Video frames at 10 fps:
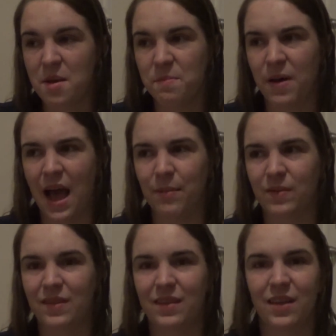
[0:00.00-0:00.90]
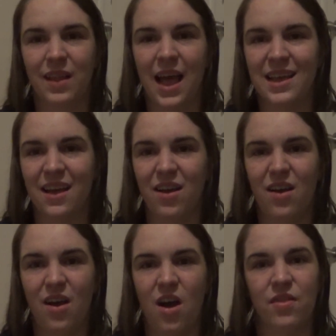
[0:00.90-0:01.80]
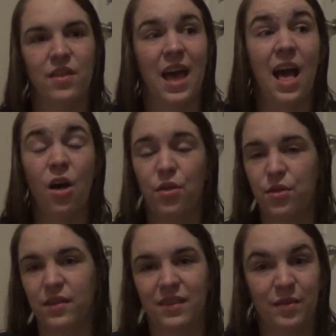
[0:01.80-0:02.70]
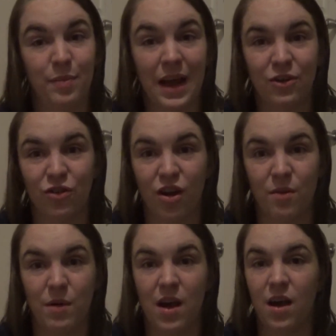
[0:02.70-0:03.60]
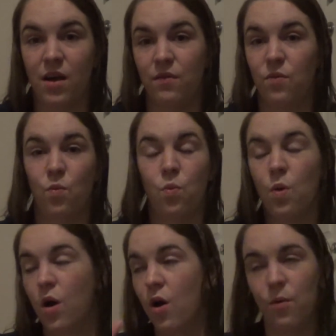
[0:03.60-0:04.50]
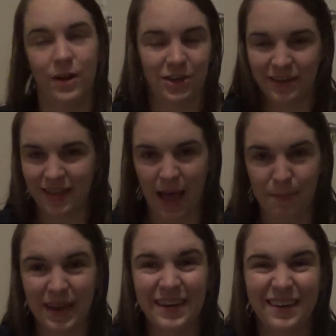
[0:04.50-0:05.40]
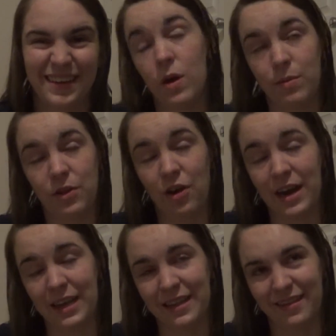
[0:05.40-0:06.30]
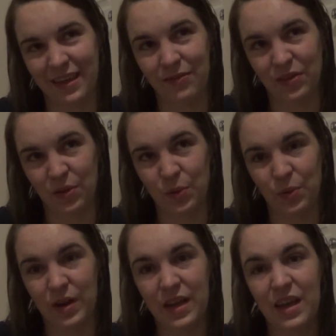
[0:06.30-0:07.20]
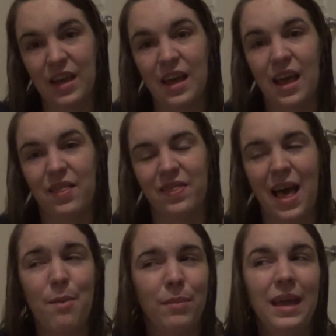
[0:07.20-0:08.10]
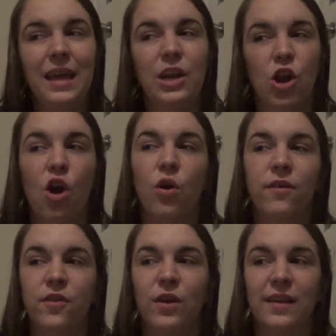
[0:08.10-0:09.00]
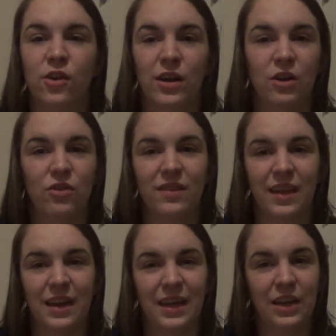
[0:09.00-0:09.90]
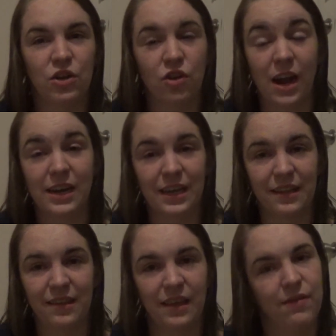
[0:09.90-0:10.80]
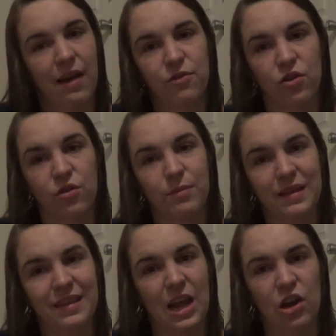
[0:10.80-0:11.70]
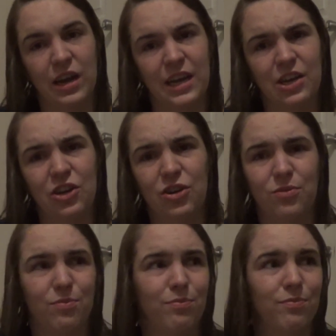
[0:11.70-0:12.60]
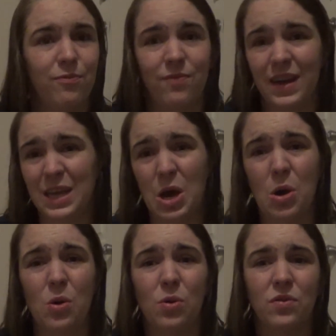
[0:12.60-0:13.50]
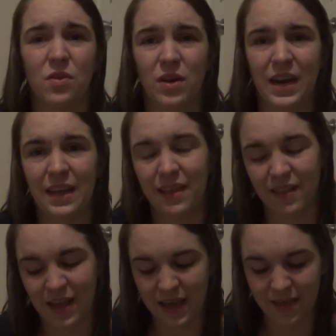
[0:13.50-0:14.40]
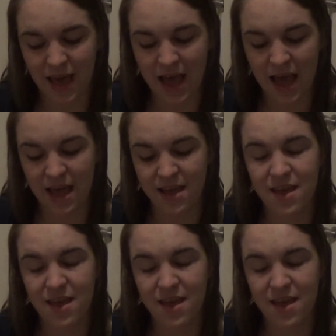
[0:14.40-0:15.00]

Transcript: but I'm still like on the health spectrum of, whoa, what just happened? You'll be trying to conceive soon. Let me know if you guys are interested in trying to conceive after miscarriage videos or anything like that.